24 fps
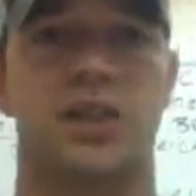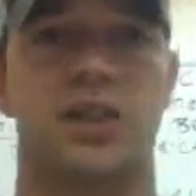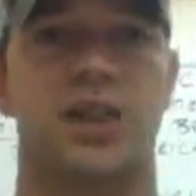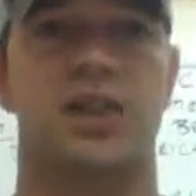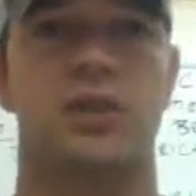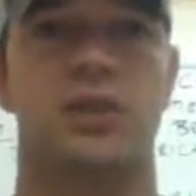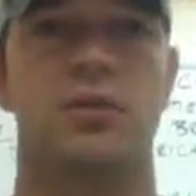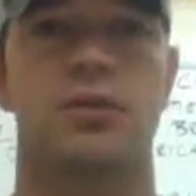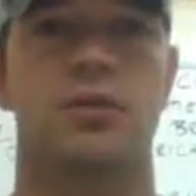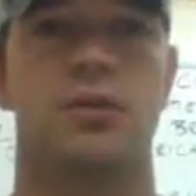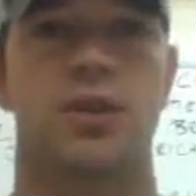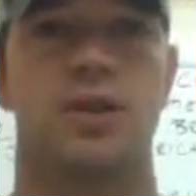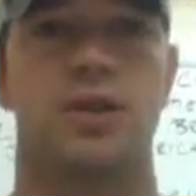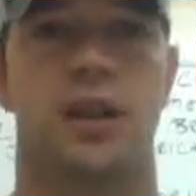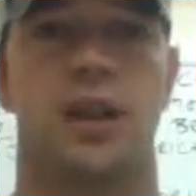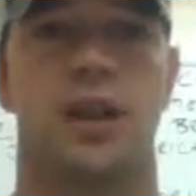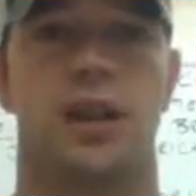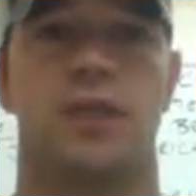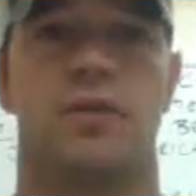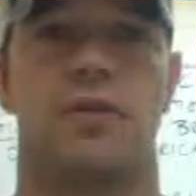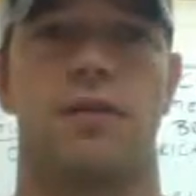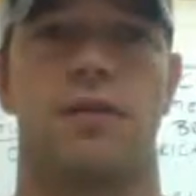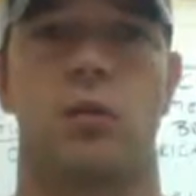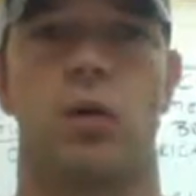issues.
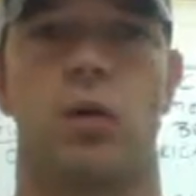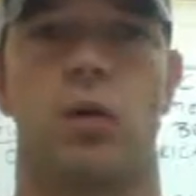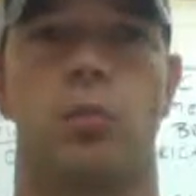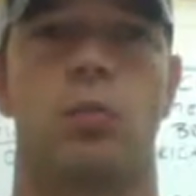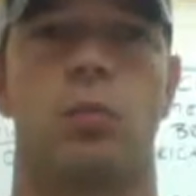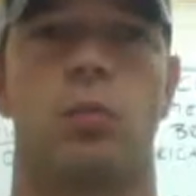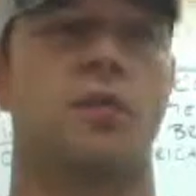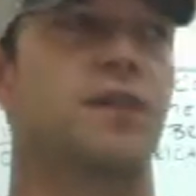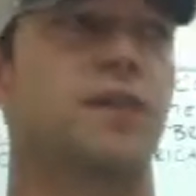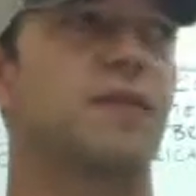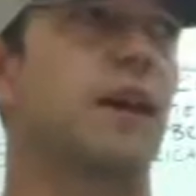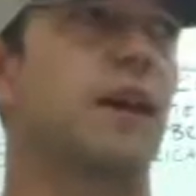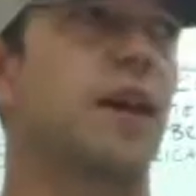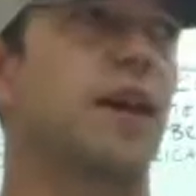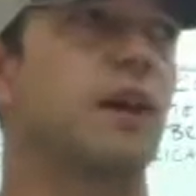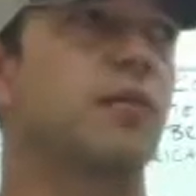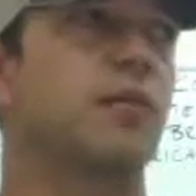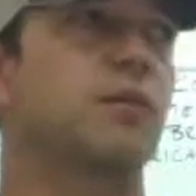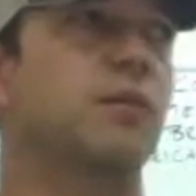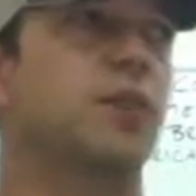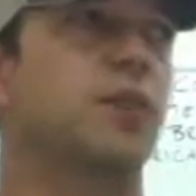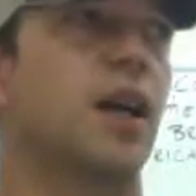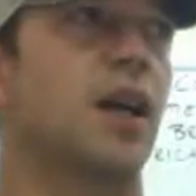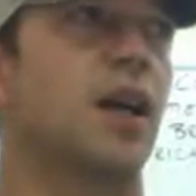If a woman was
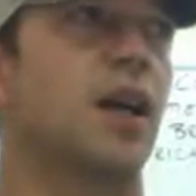found